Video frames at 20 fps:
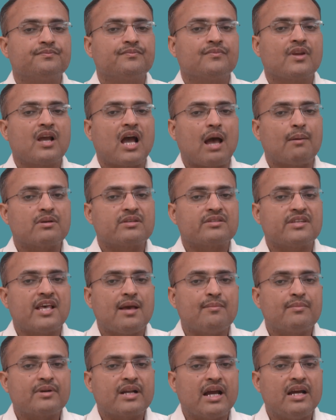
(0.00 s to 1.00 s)
have a
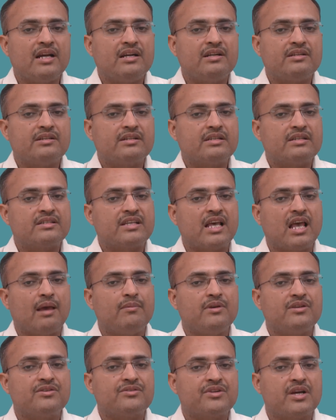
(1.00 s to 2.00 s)
same right,
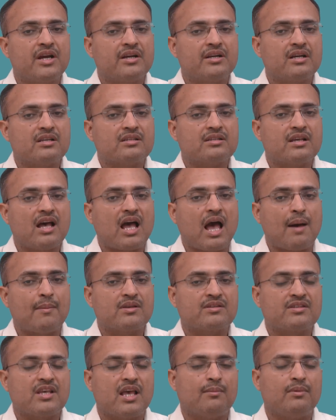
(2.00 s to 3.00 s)
same status, have a
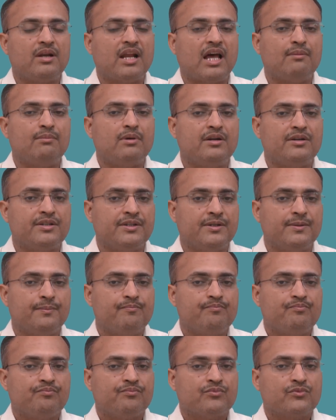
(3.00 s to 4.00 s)
same liability.
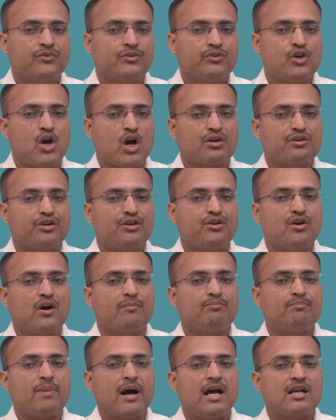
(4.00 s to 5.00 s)
Doctrine
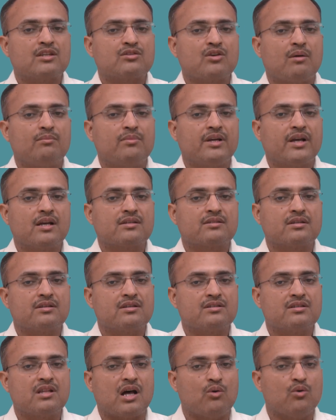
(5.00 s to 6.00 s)
of pious obligation
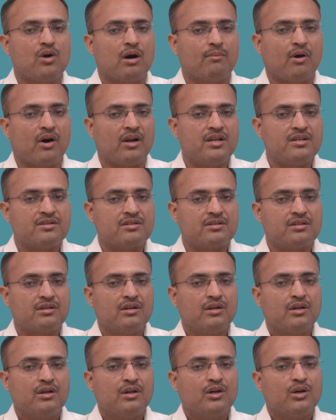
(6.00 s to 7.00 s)
is now abolished.
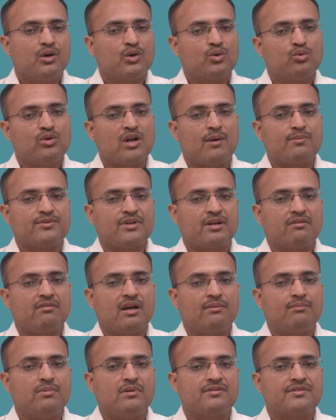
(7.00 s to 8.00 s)
Rule of
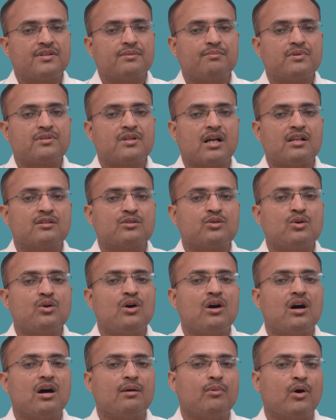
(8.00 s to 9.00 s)
survivalship is
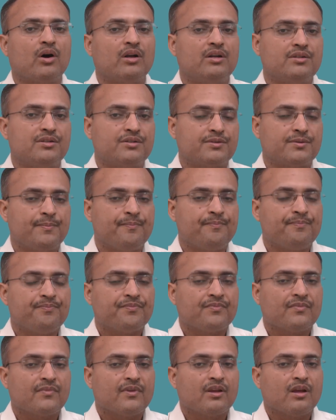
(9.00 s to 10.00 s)
also abolished.
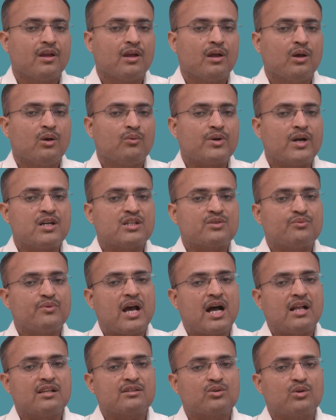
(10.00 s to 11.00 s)
Friends, we
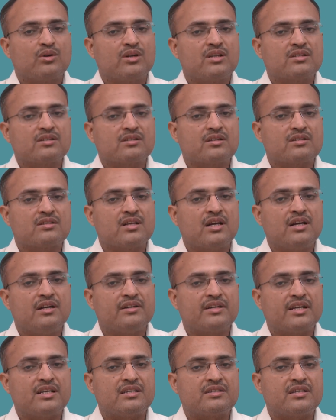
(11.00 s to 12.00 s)
also discussed the
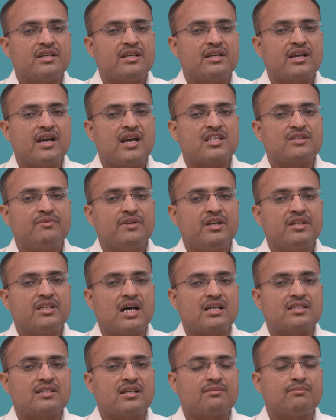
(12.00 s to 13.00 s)
interesting case,
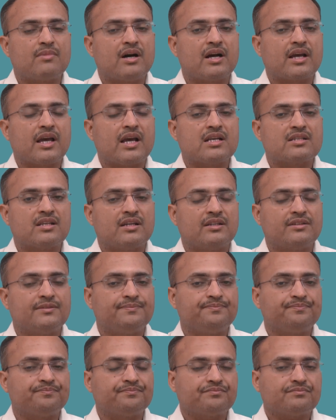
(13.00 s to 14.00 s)
Vinita Sharma case,
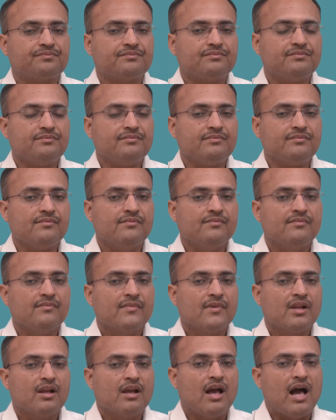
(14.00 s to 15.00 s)
and
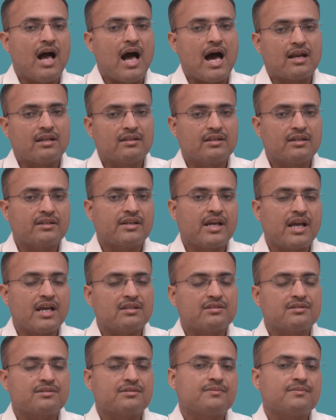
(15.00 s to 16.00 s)
another case,